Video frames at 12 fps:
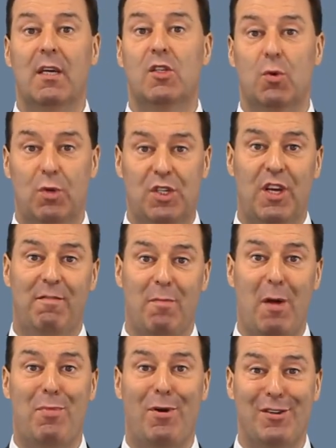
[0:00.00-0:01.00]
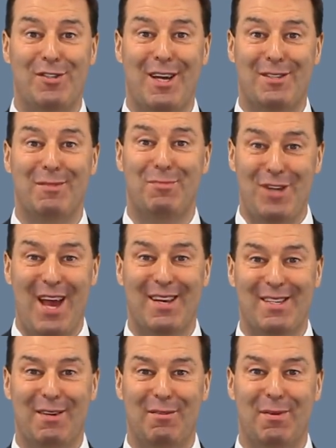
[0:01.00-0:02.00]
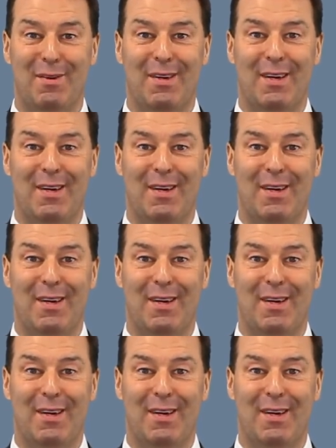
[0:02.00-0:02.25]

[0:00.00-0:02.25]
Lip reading: to achieve my project objective.